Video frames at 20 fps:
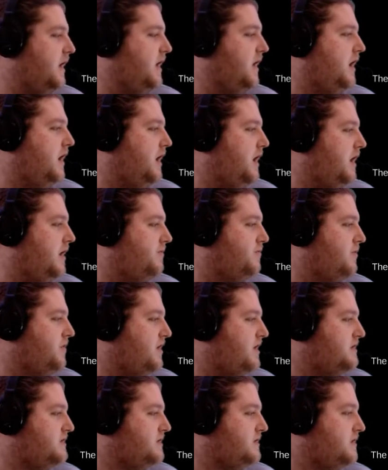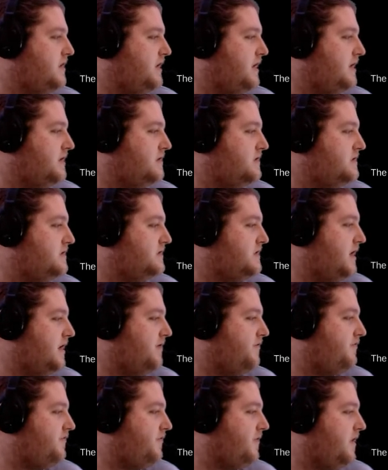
Uh, to progress, you collect stuff.